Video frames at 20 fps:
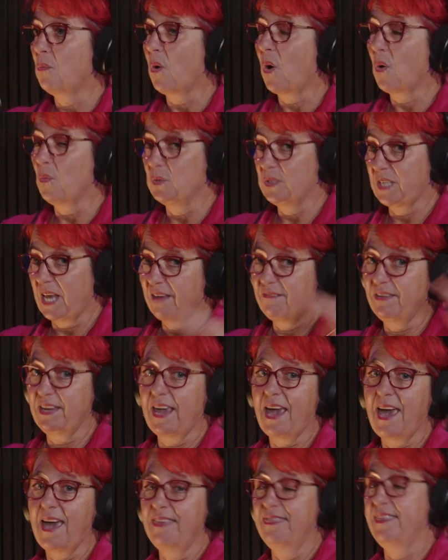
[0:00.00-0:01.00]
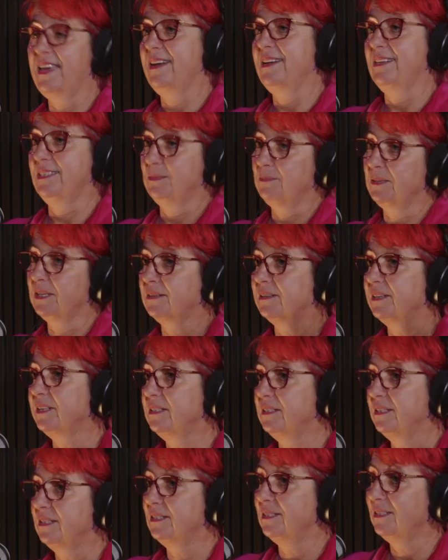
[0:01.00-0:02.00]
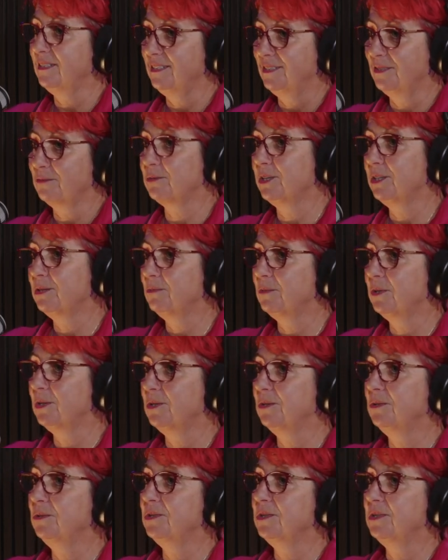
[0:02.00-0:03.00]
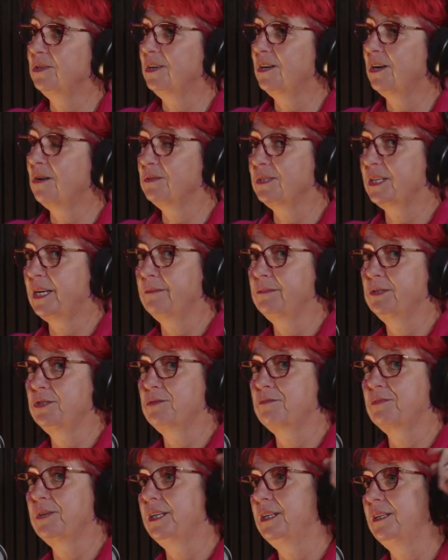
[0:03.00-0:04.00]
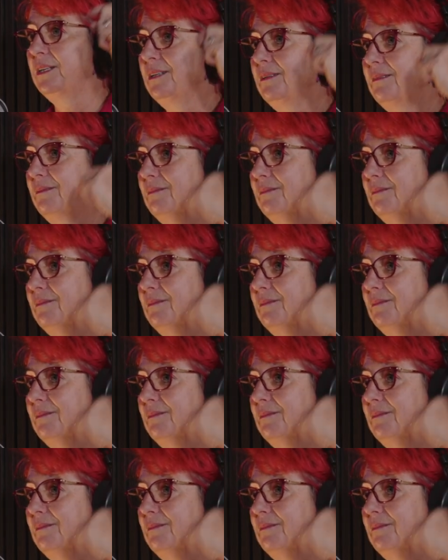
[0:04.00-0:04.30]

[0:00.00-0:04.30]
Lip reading: was having had that experience in the real world, and I was able to bring it